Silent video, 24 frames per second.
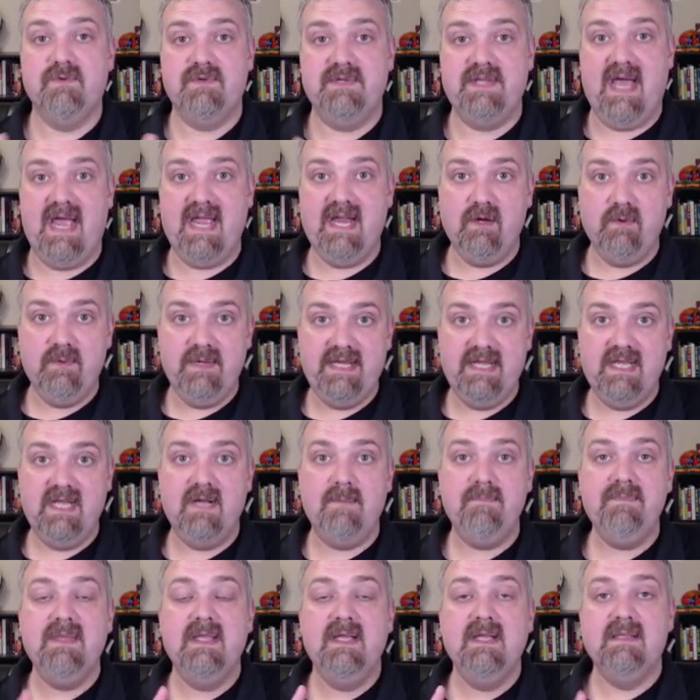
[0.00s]
So
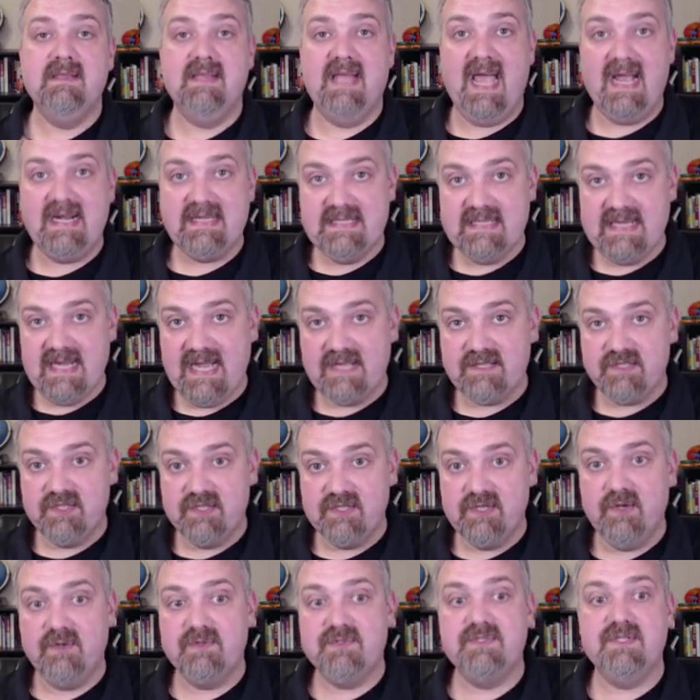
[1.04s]
diarrhea, lactic
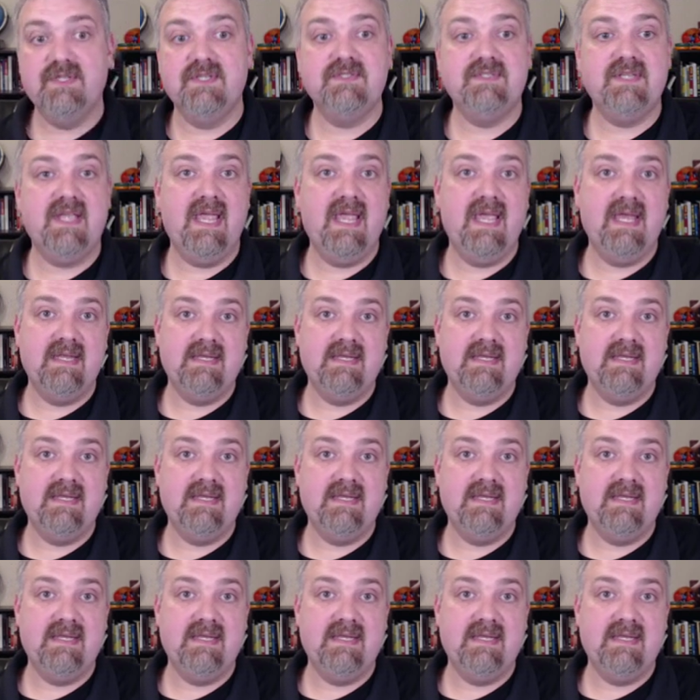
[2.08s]
acidosis,